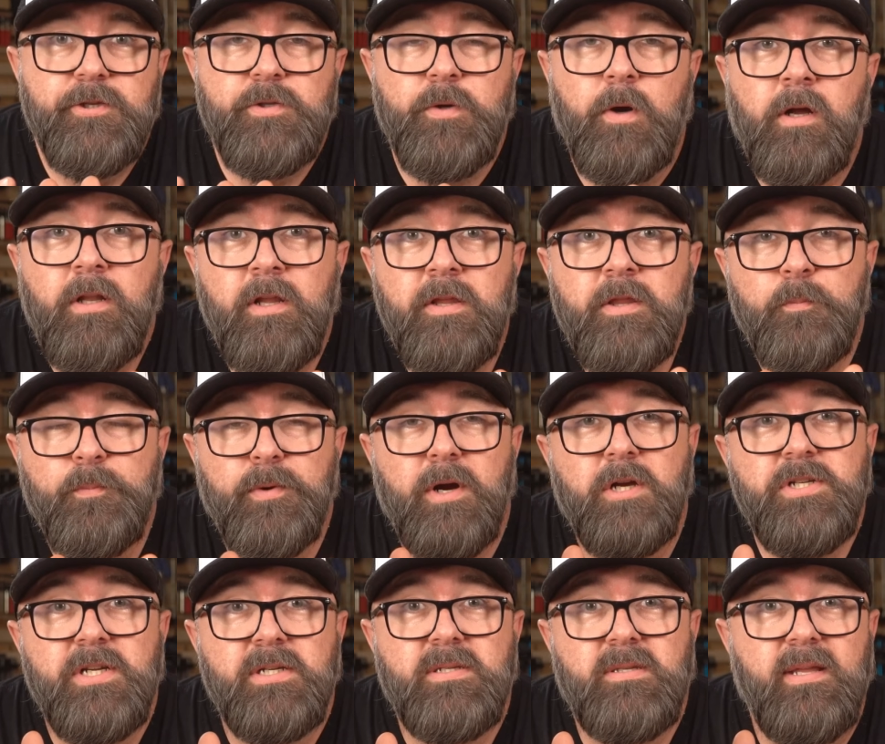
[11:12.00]
So all of the
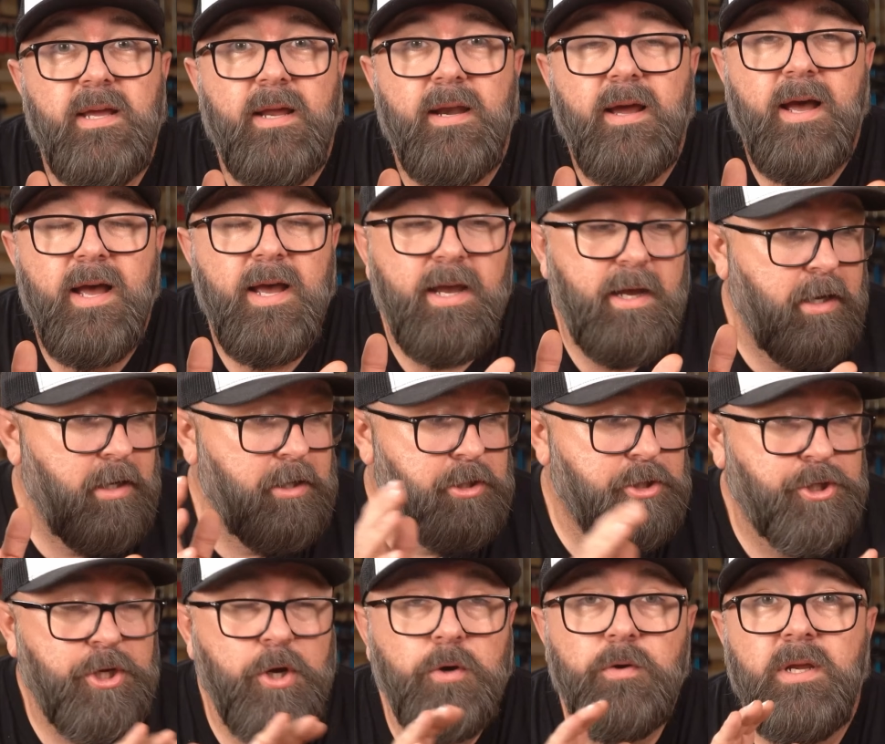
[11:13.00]
projects that I
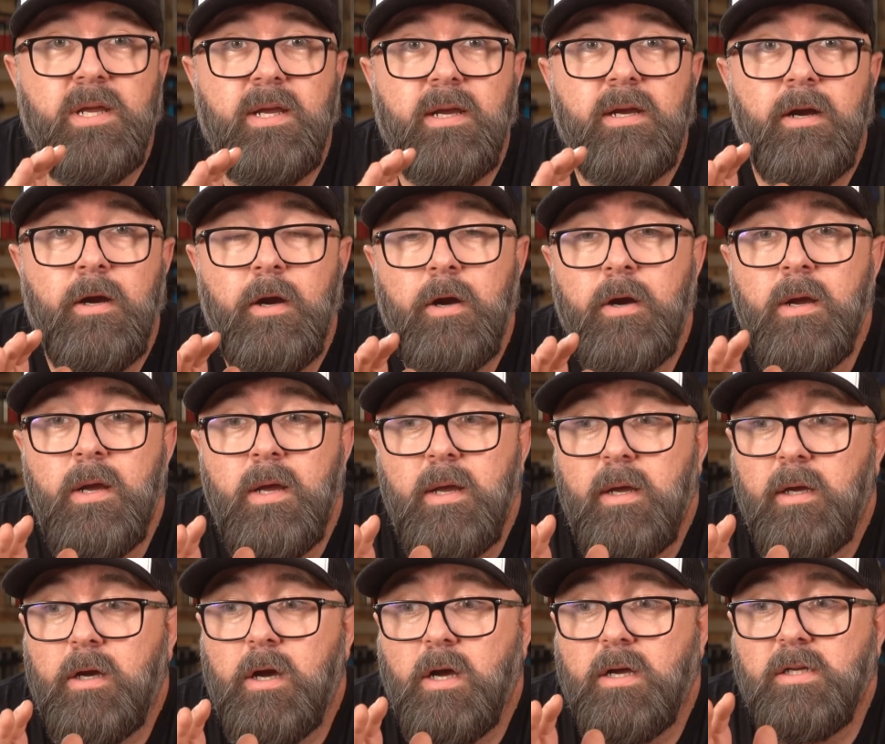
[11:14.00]
showed here
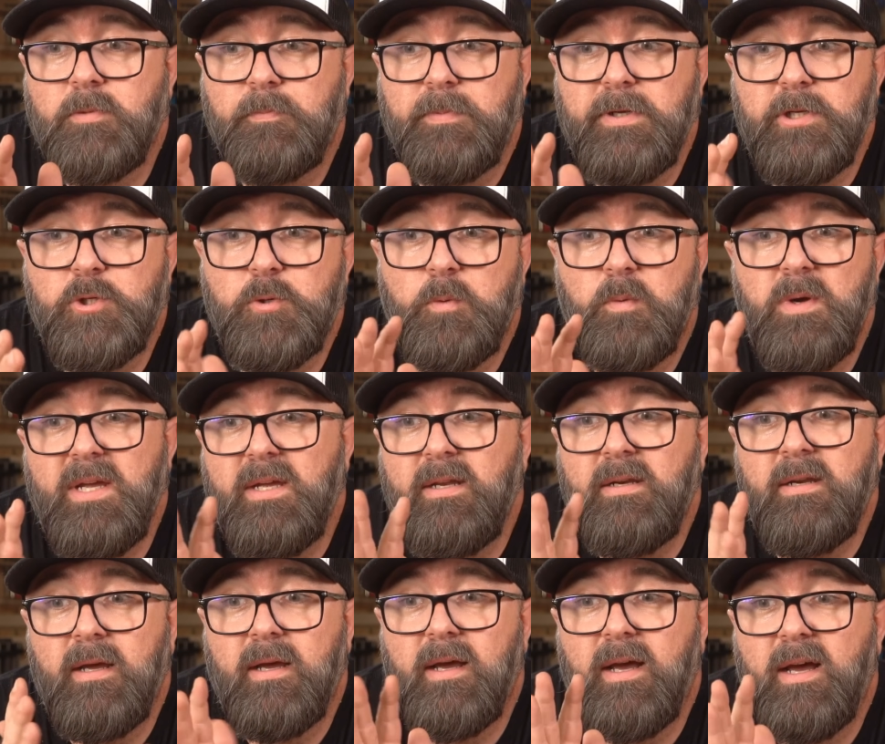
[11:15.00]
cost
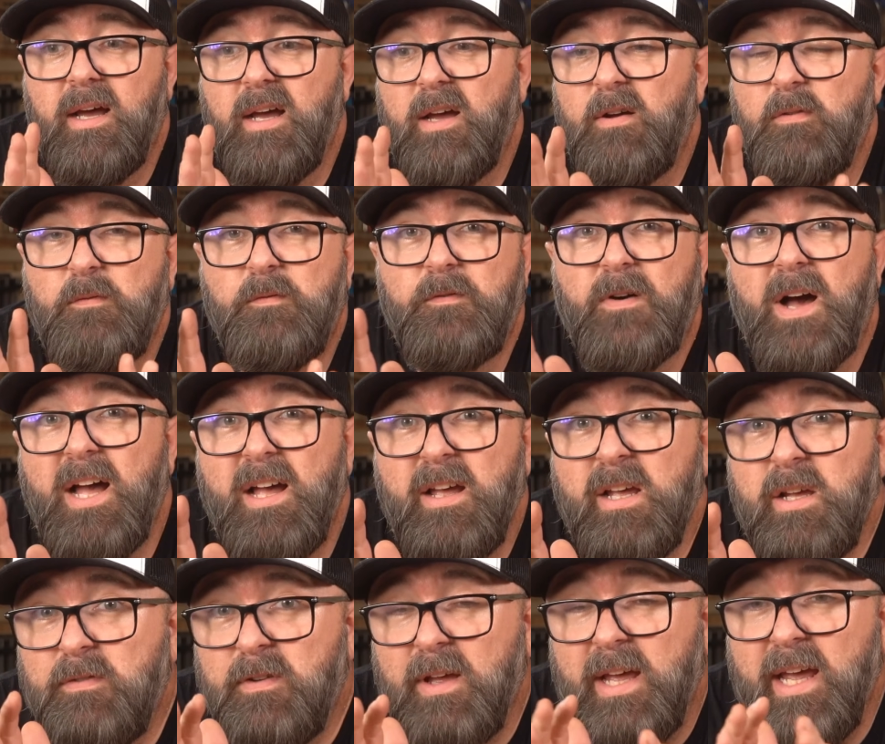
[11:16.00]
between
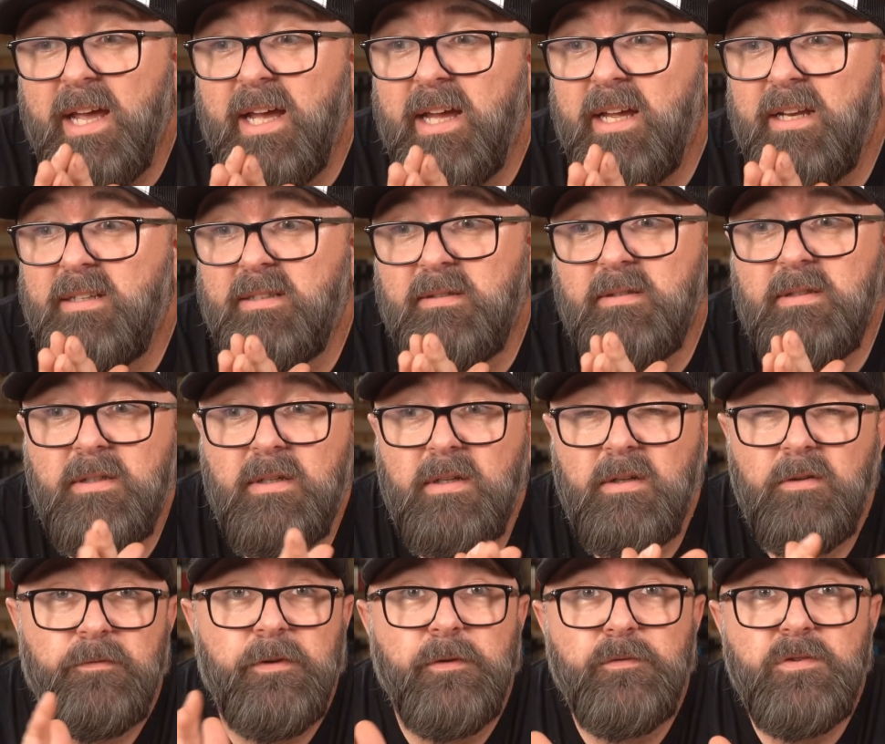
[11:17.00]
$5 and
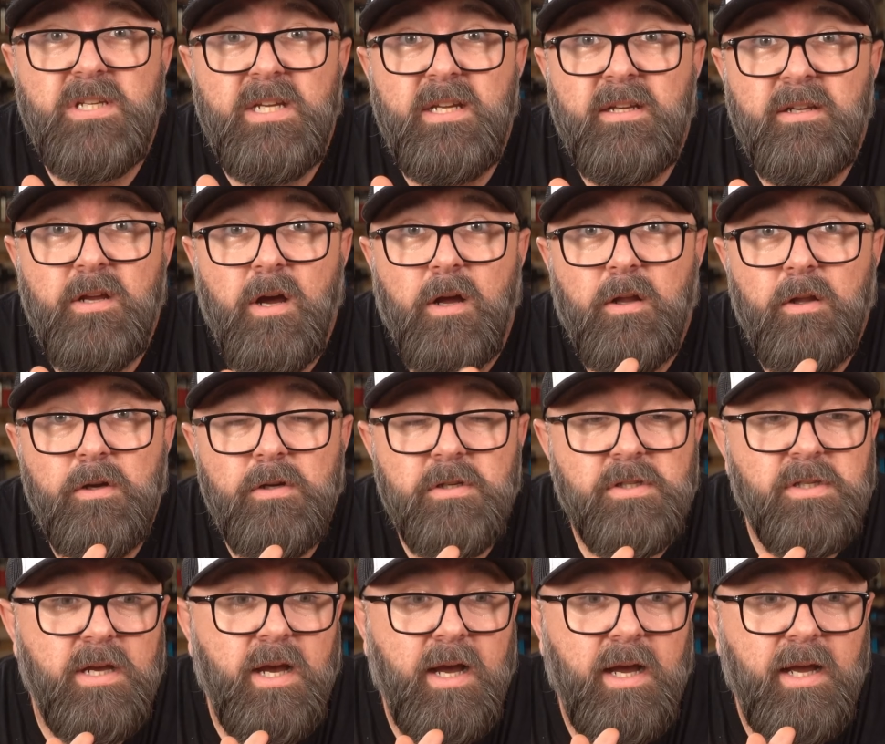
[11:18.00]

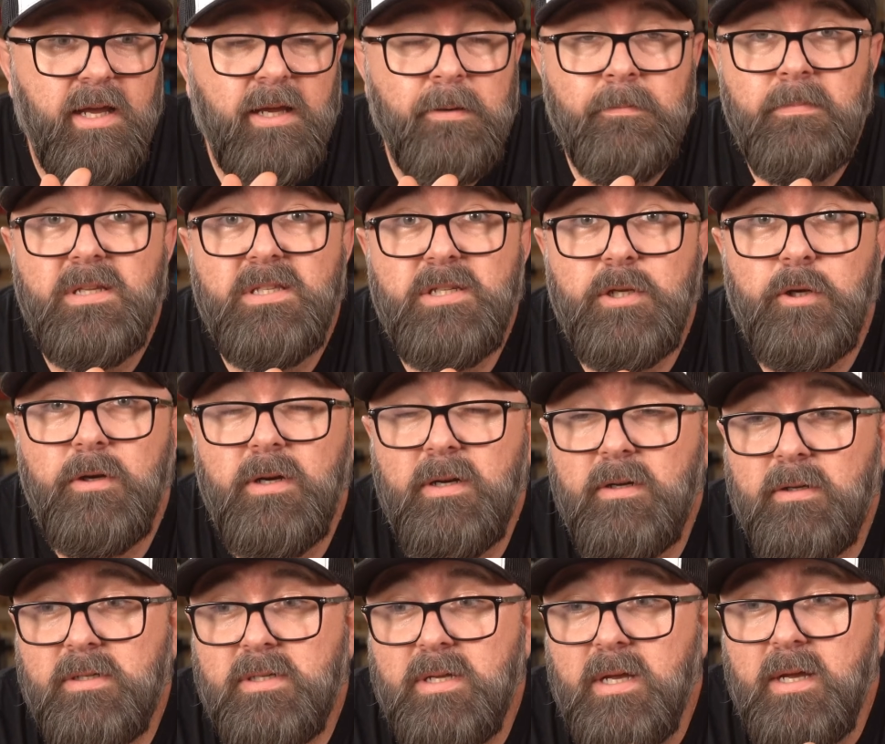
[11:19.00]
$15 in
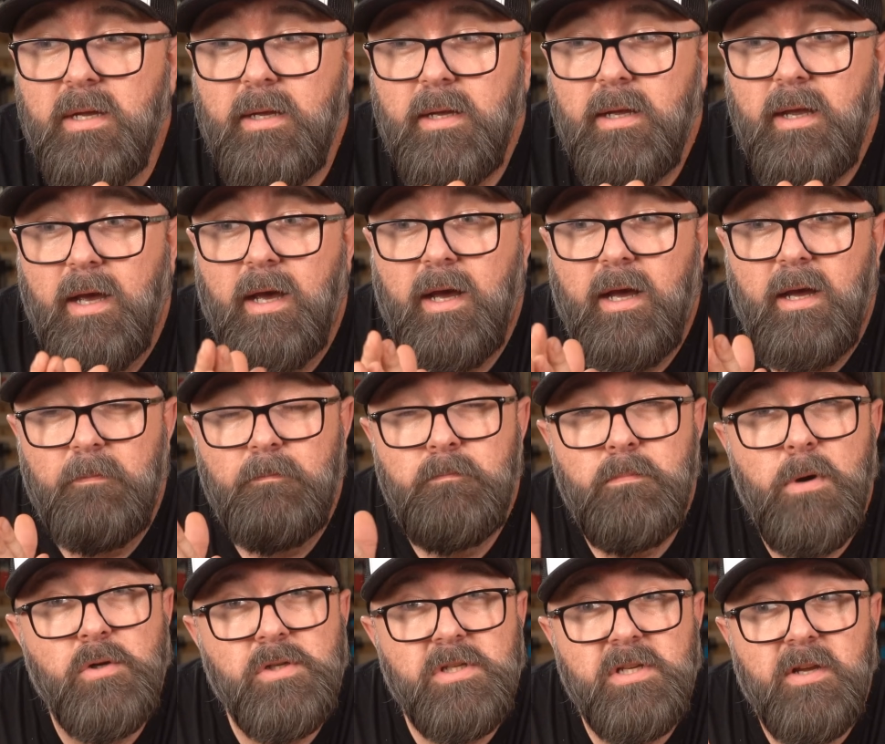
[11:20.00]
materials.
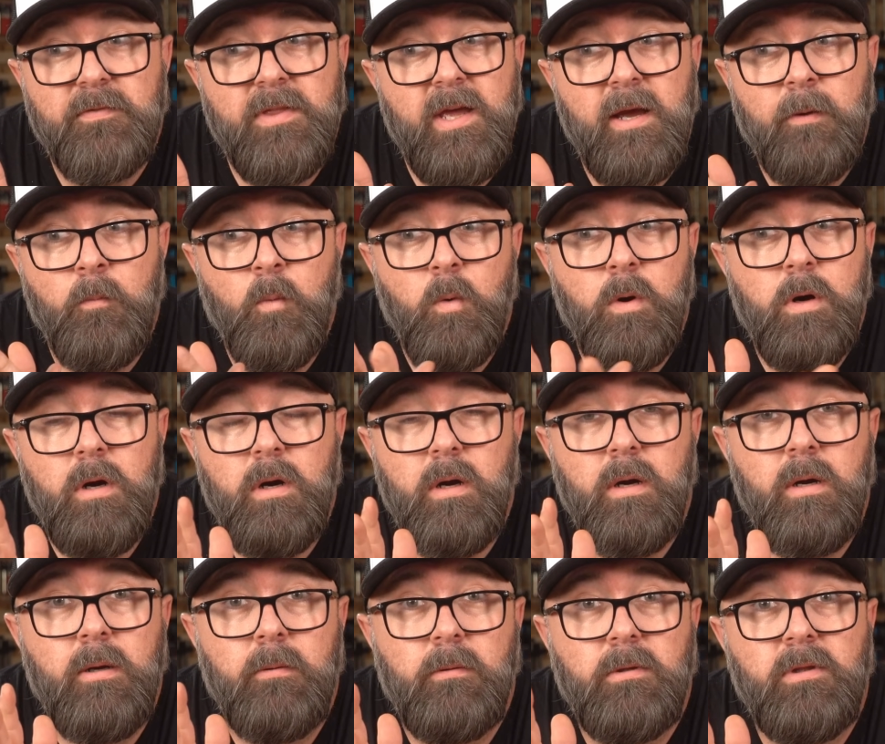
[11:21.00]
Most of them
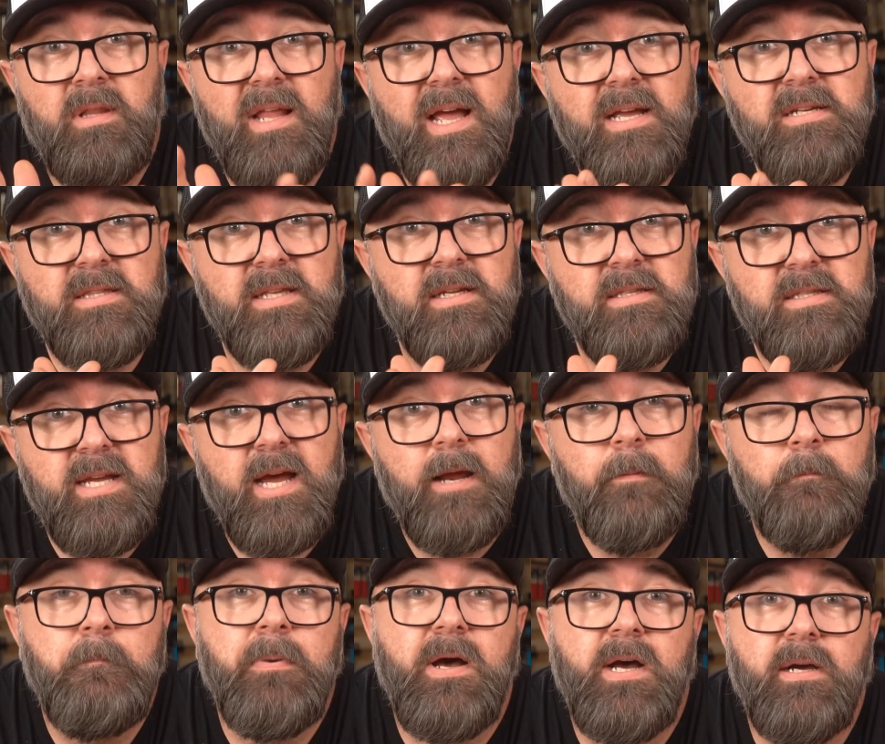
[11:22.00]
were less than
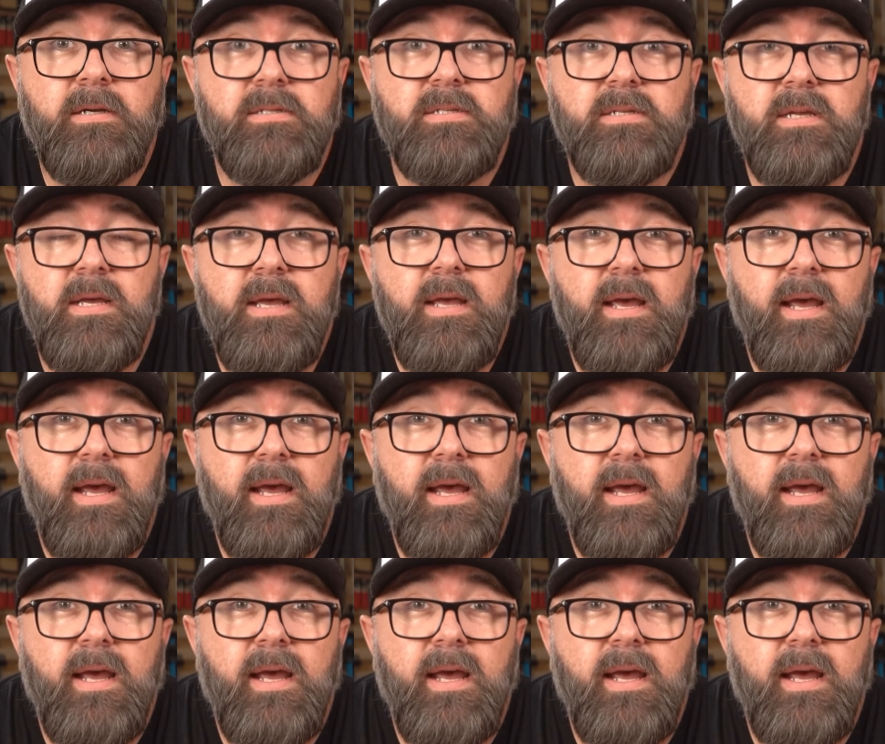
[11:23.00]
10 bucks.